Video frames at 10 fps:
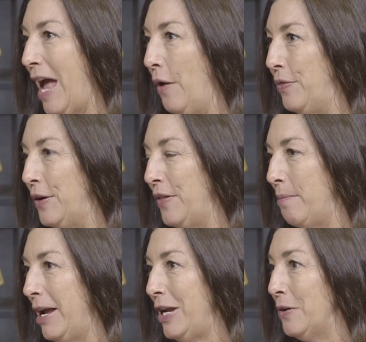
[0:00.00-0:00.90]
out there
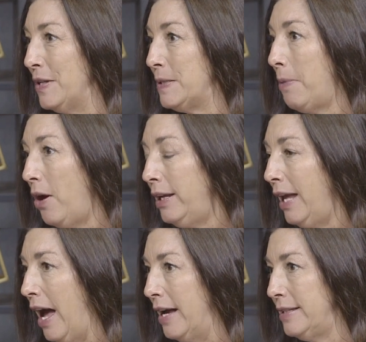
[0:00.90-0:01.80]
that might hear this
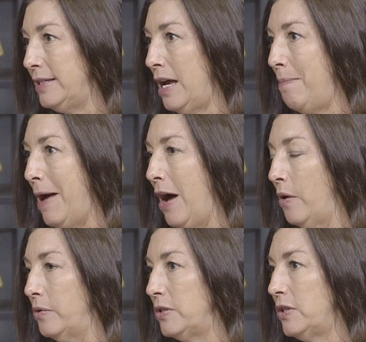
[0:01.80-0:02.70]
podcast
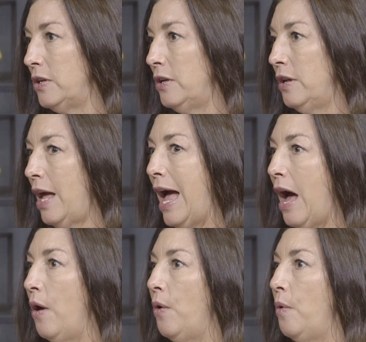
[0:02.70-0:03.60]
about
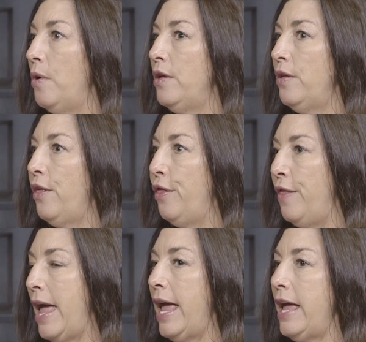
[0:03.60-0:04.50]
how
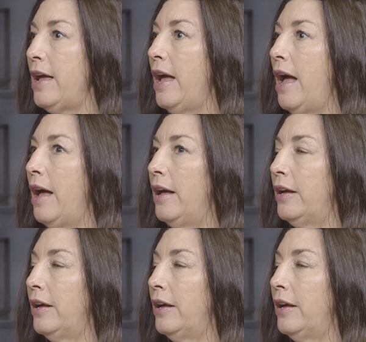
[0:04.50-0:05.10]
they